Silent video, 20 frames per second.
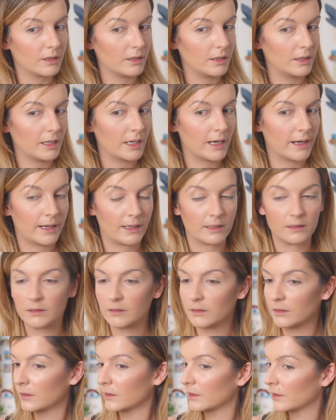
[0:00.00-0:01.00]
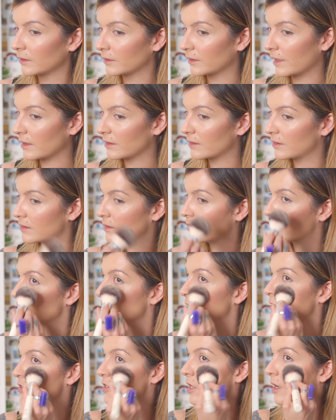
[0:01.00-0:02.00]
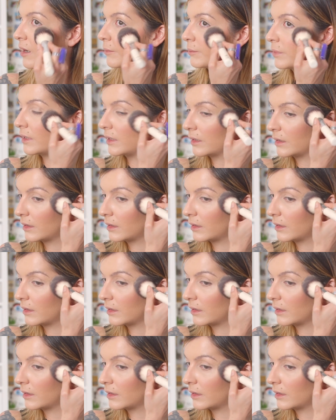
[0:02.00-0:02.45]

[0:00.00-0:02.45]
Yeah. That did the job.